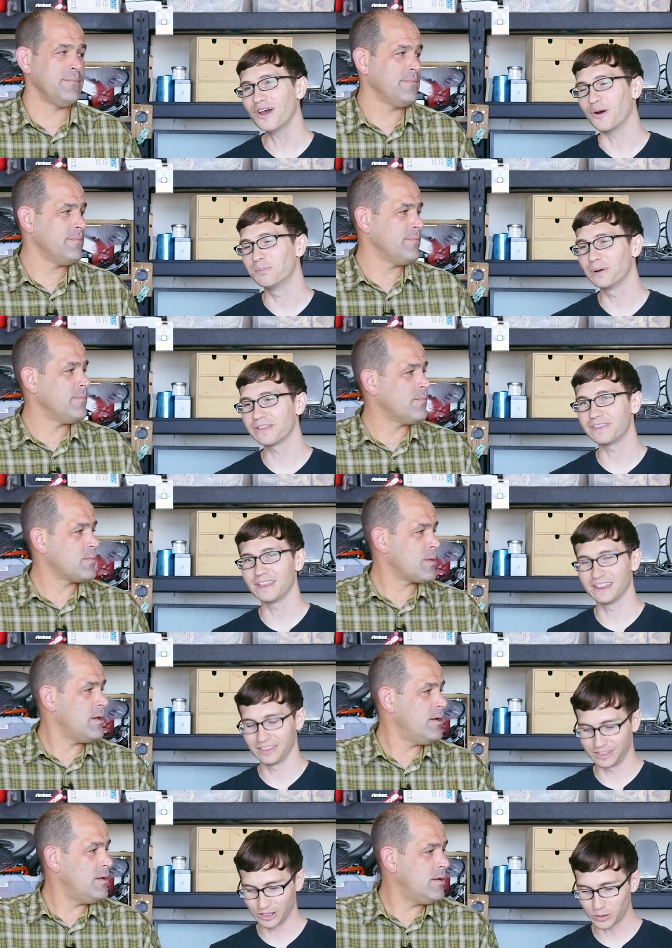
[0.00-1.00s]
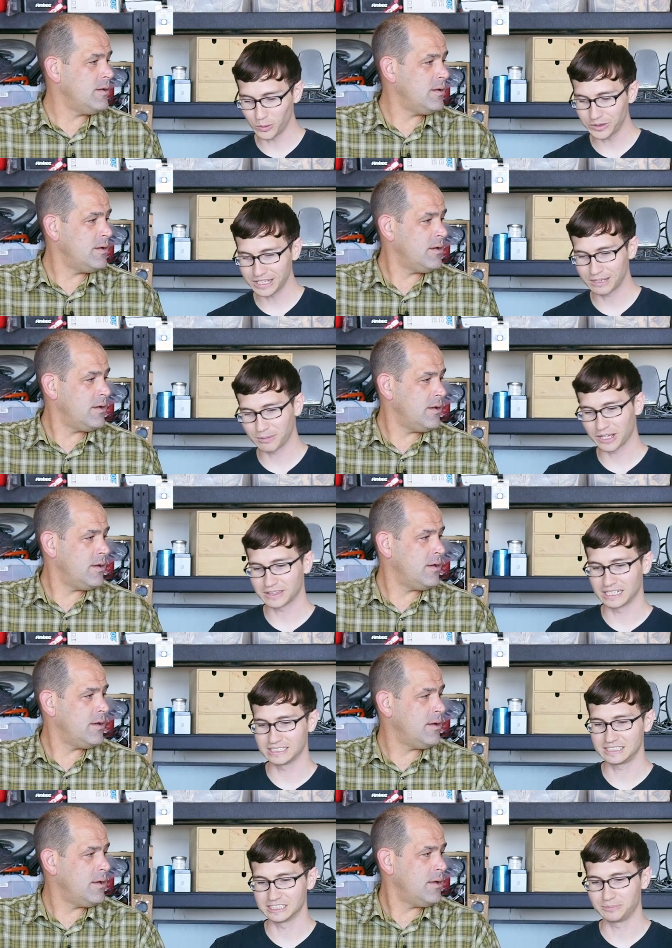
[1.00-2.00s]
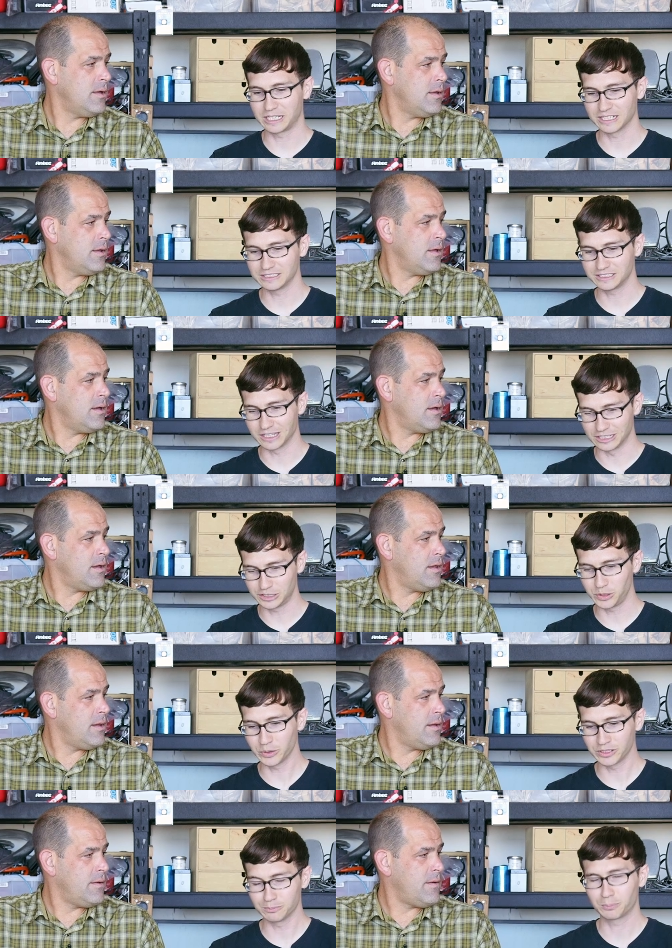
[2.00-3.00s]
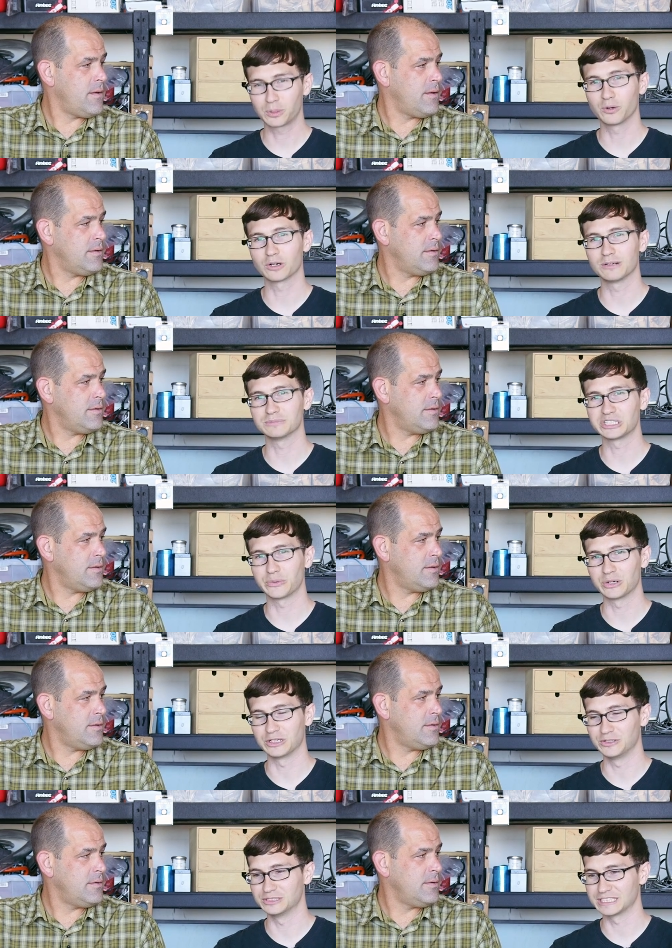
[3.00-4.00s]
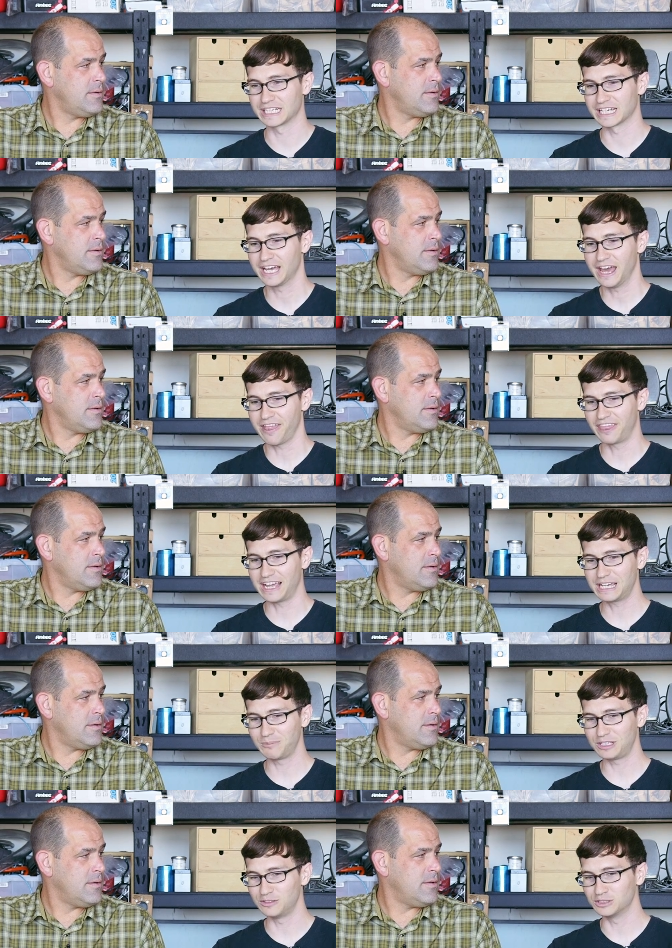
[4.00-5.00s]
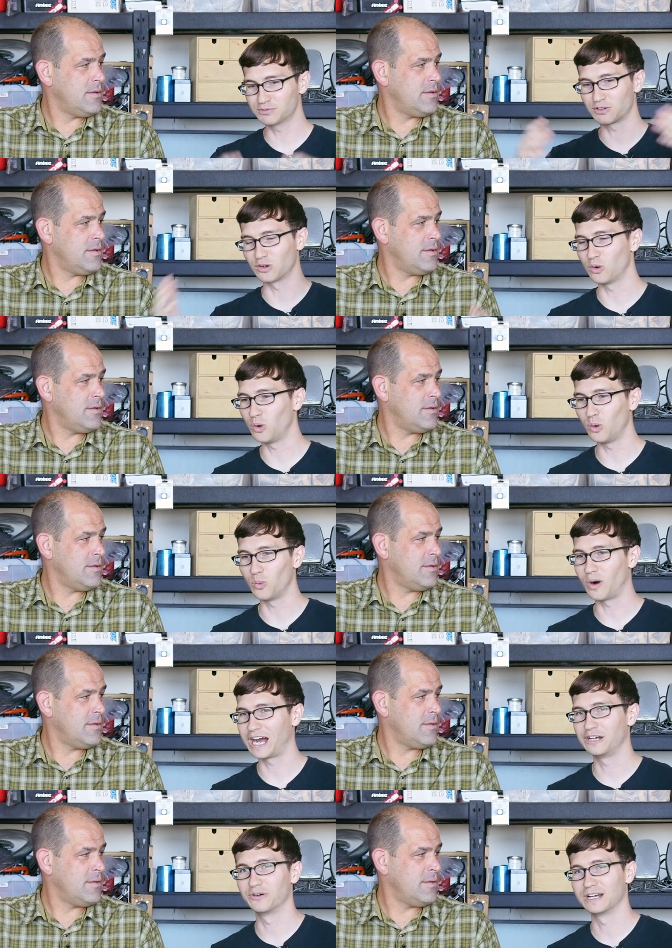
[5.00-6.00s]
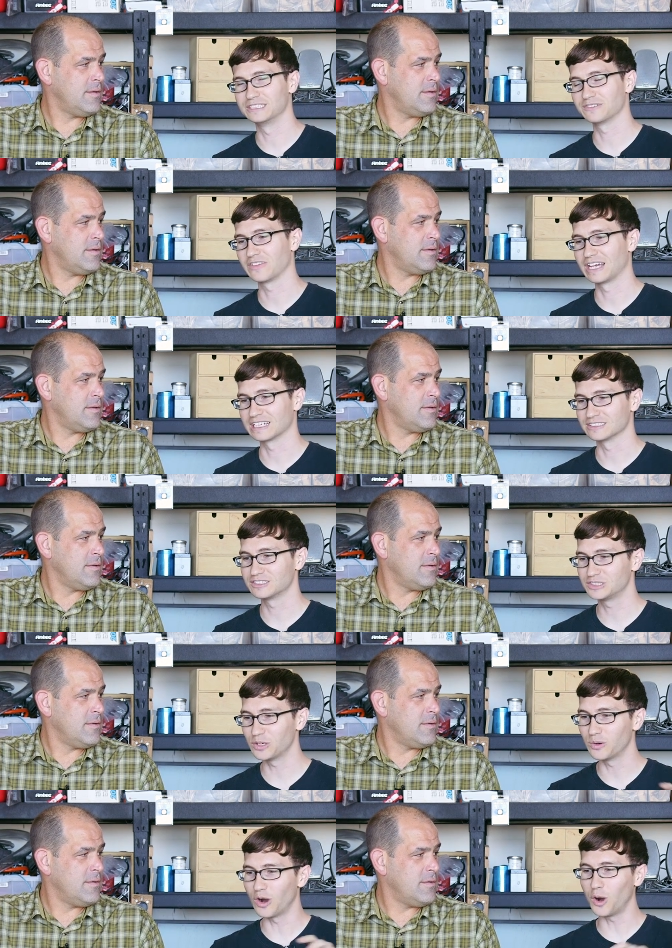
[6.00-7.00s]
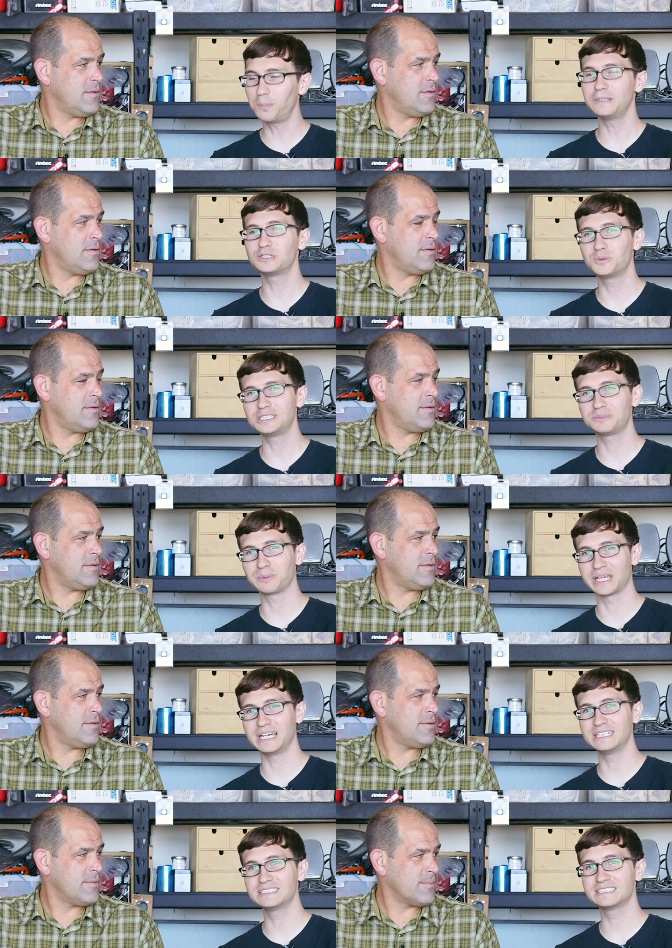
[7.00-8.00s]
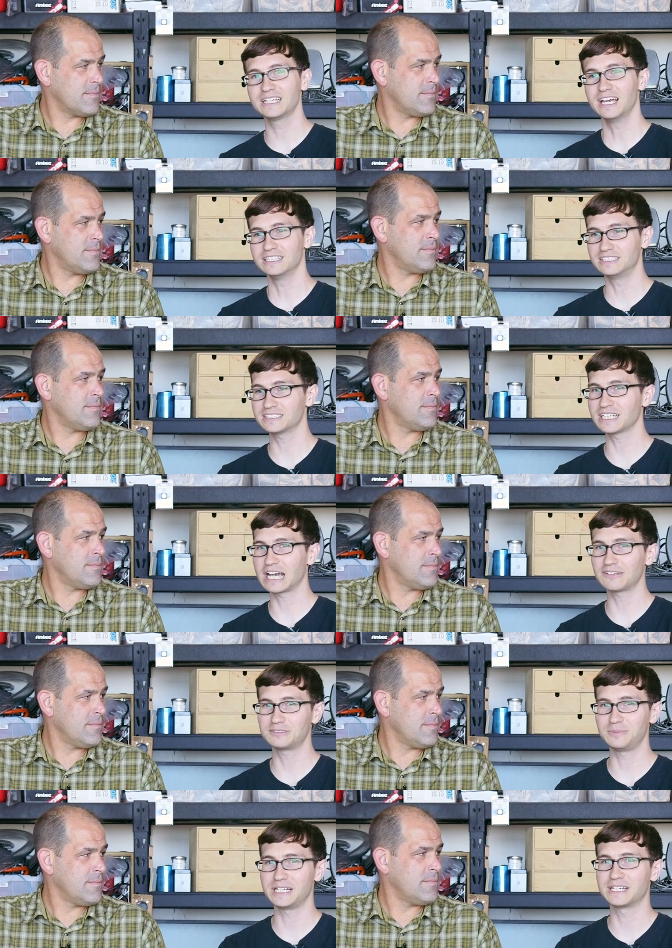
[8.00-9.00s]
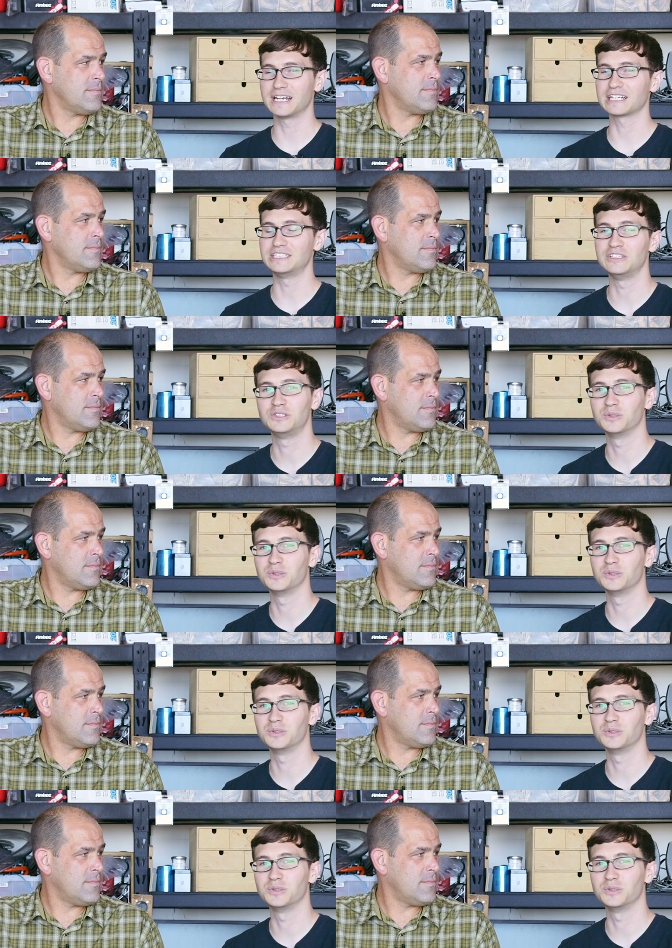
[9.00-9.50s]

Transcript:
Speaker 1: No, but the cool thing about this is because the two programs that we're using, they can be used for a whole wide range of things. So Open Twitch Plays doesn't have to be connected